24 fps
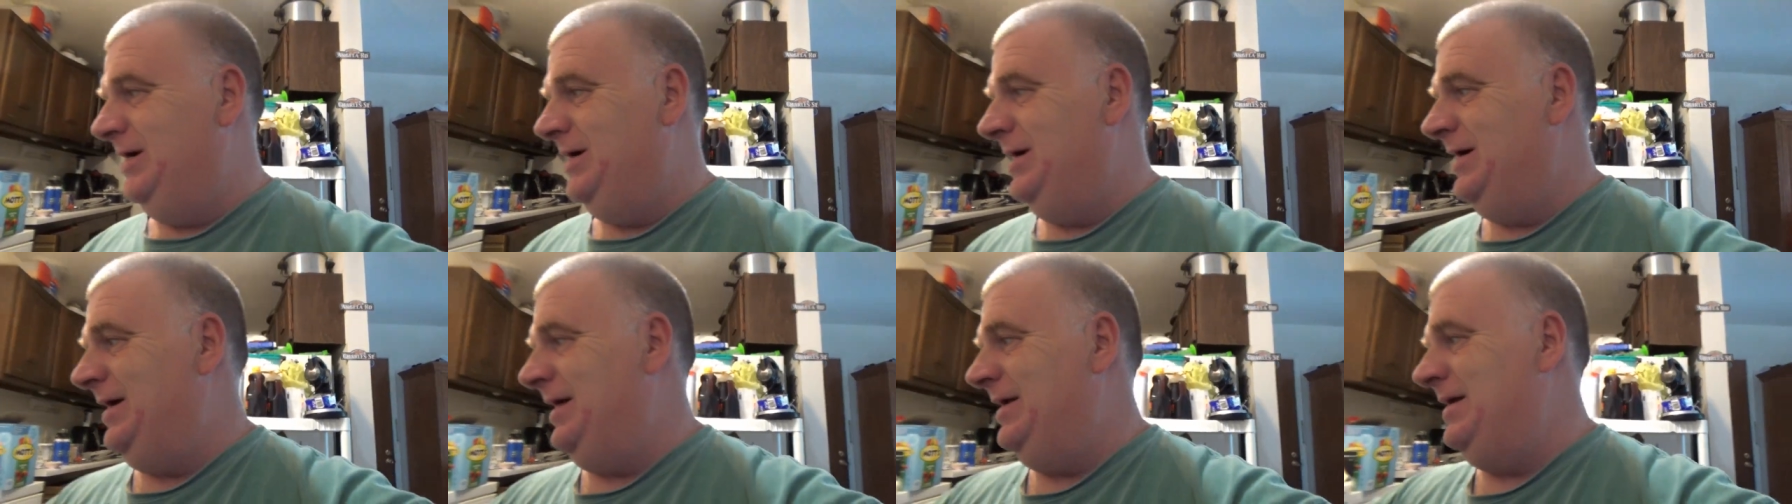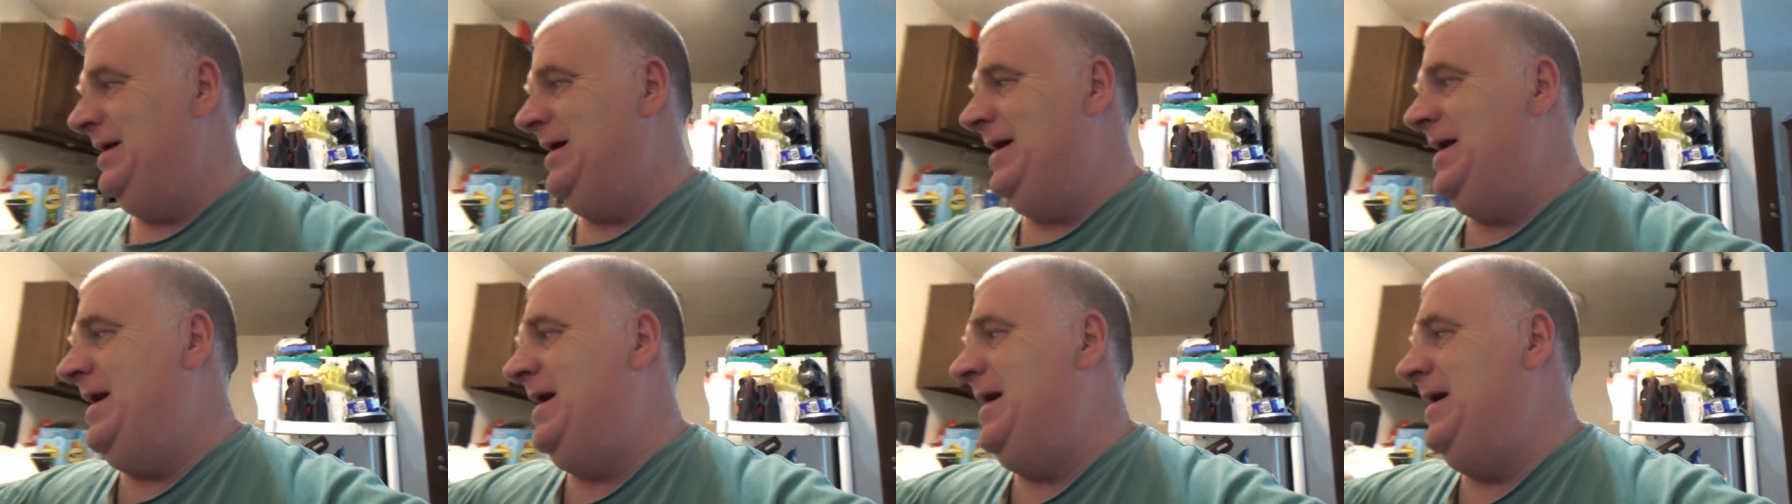I
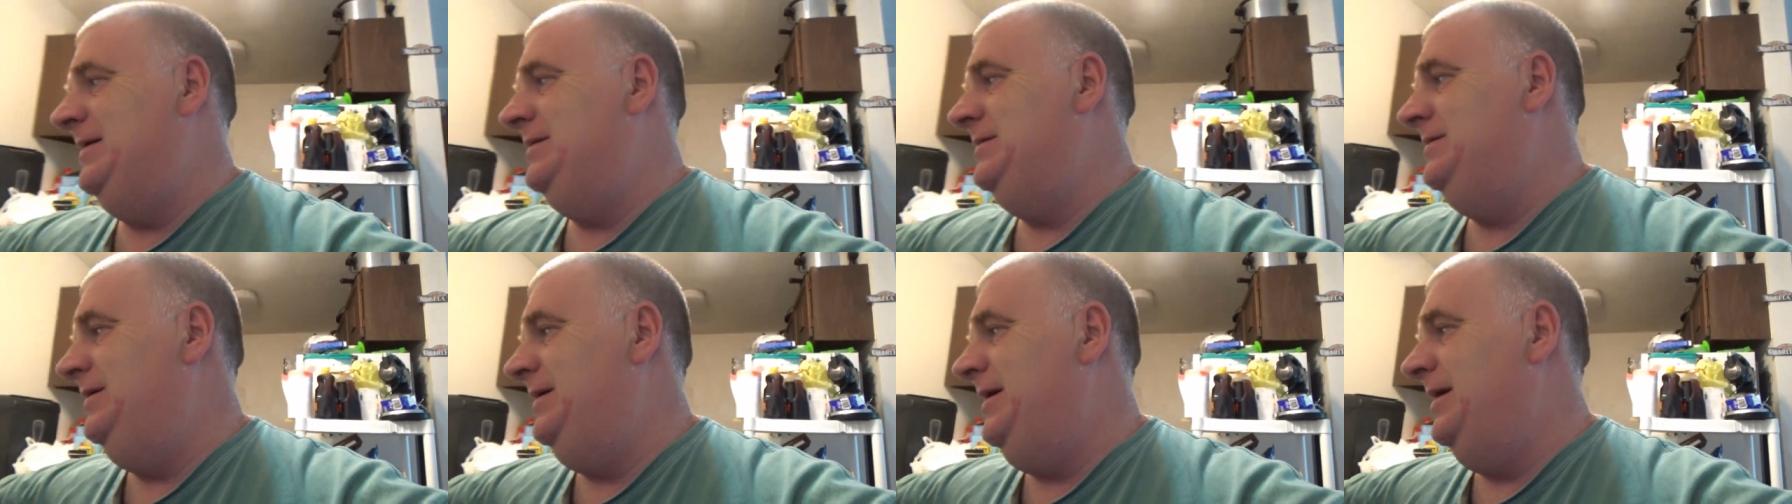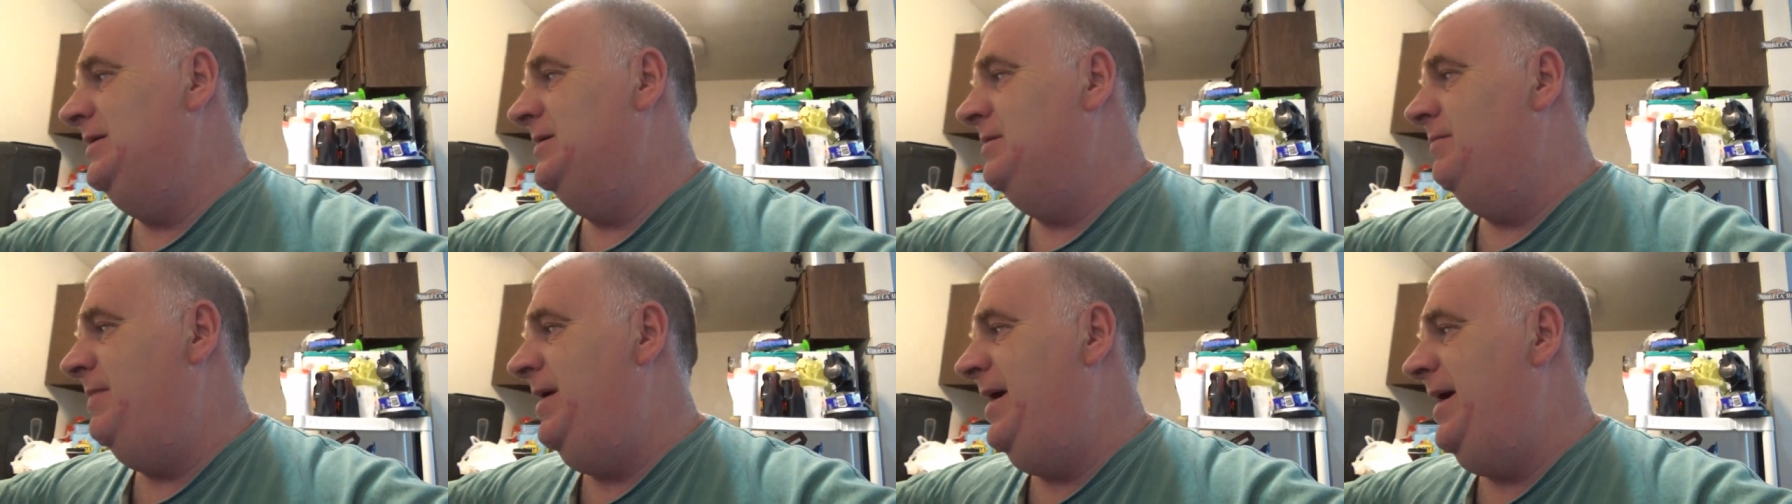got
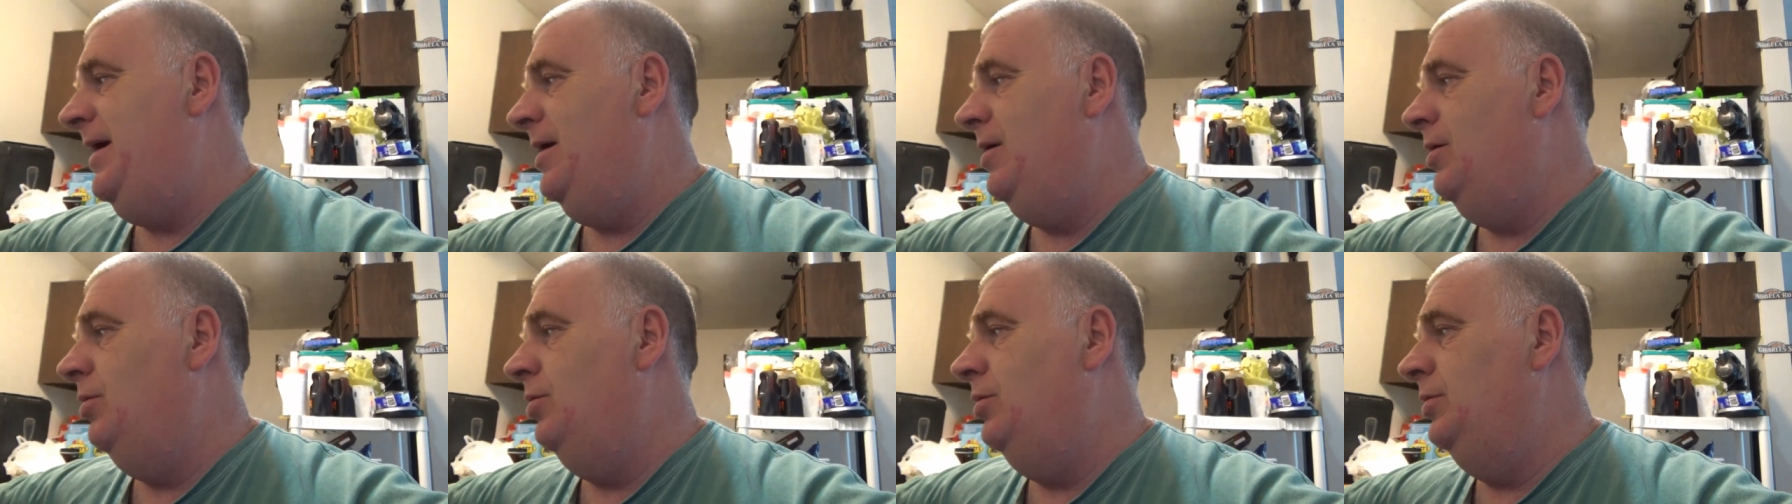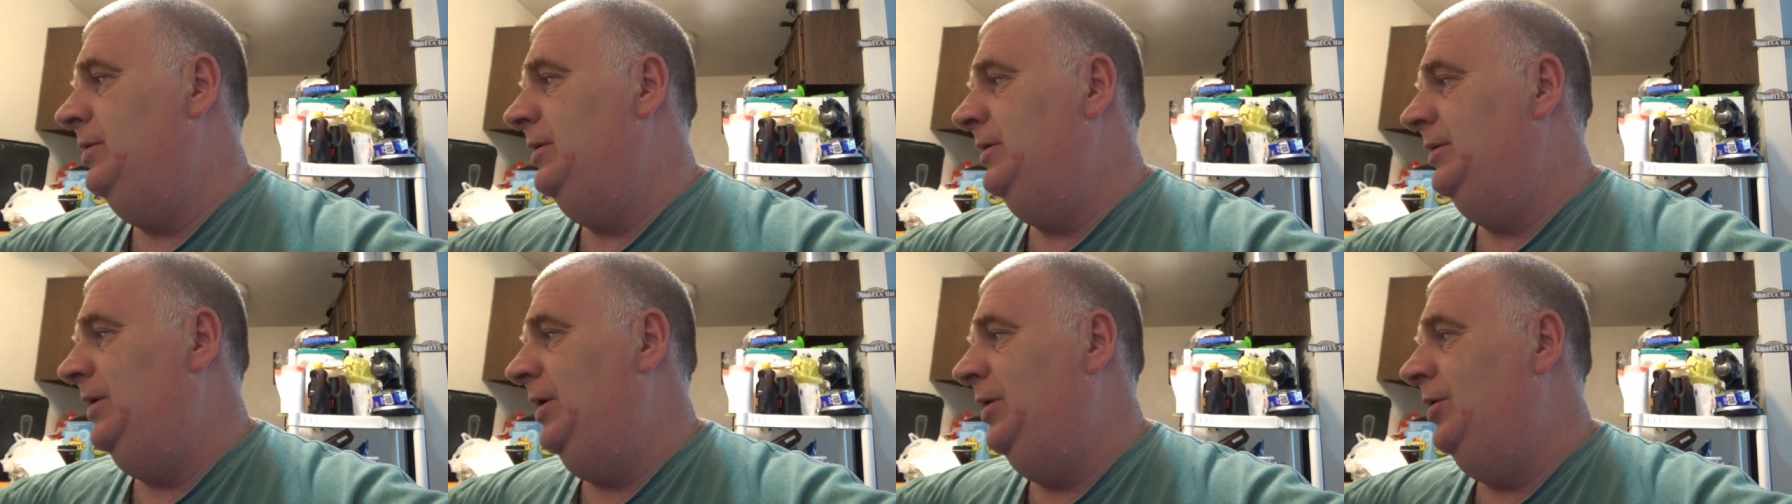in the
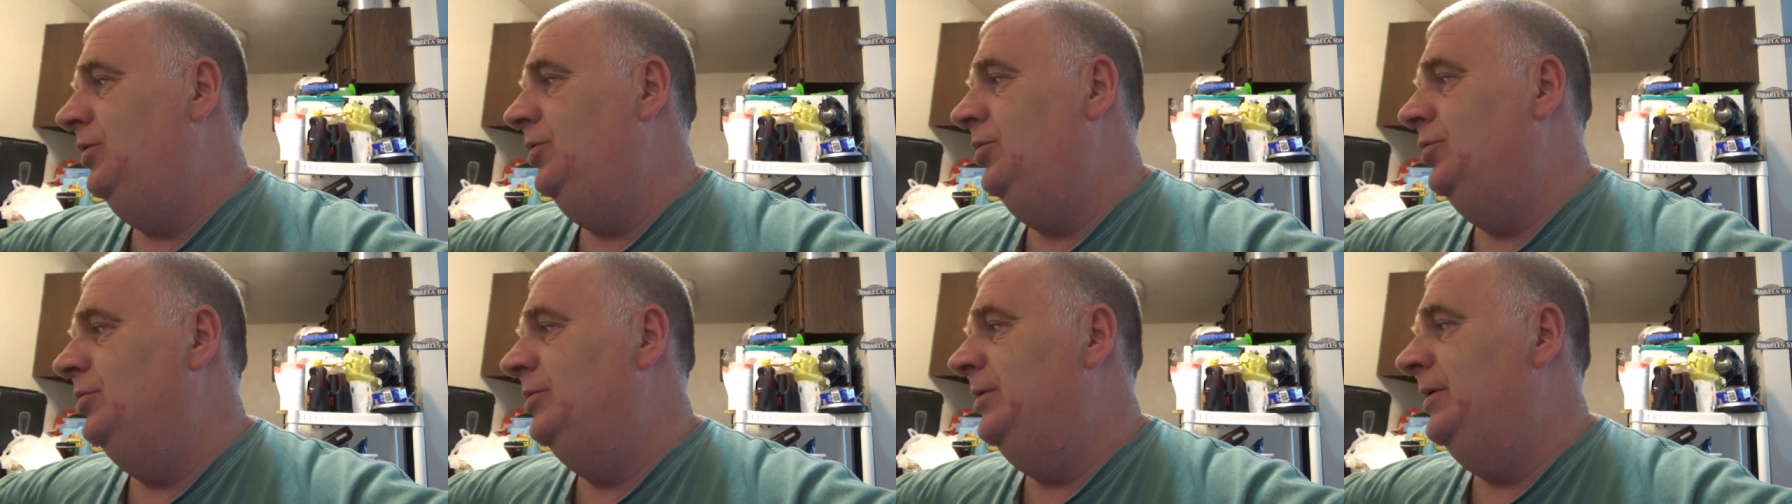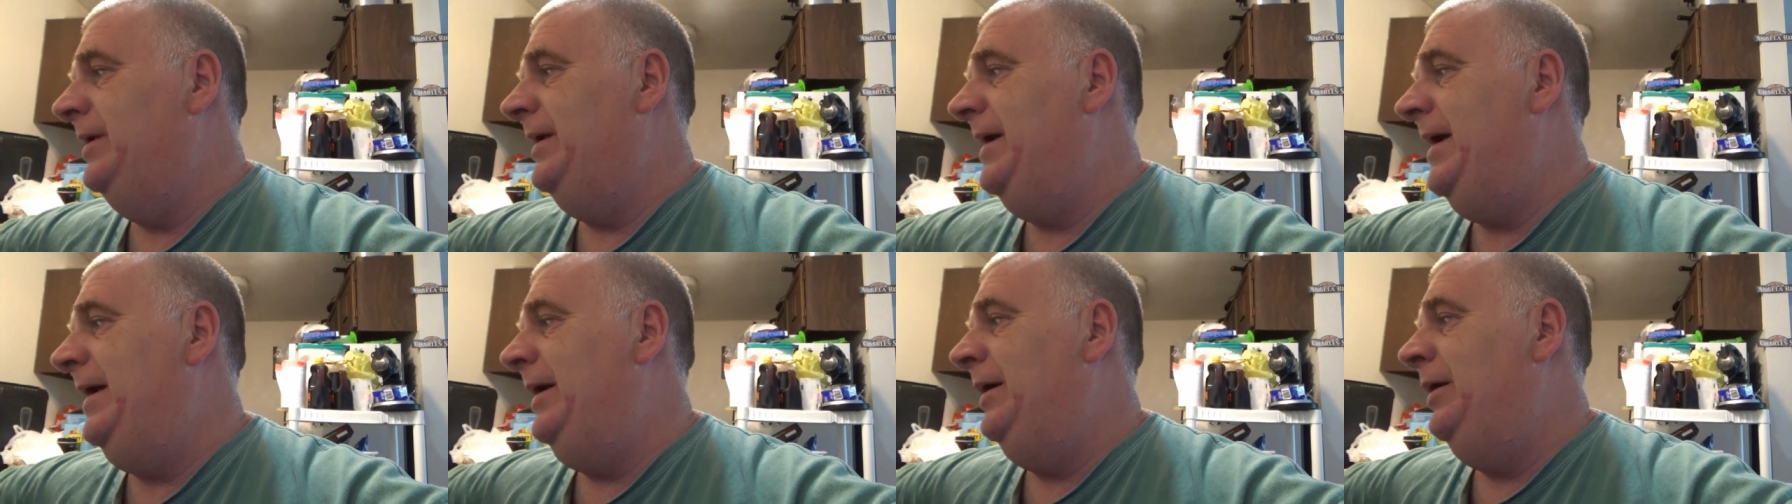mail
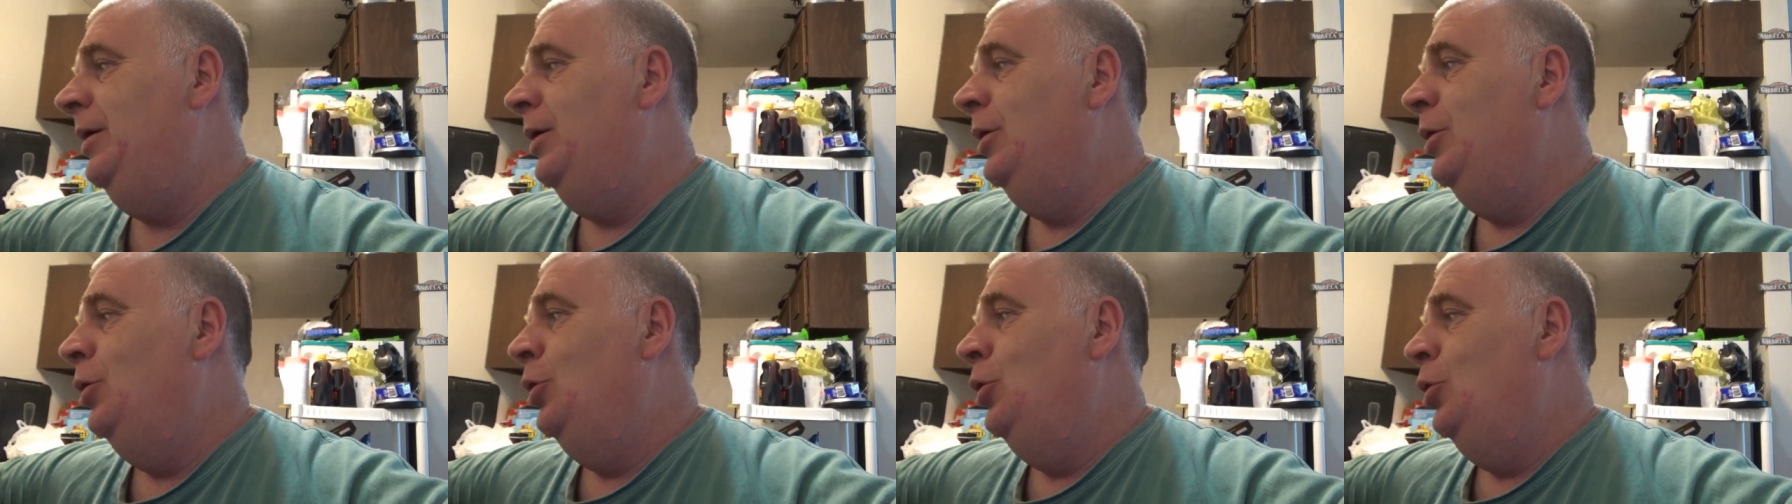included a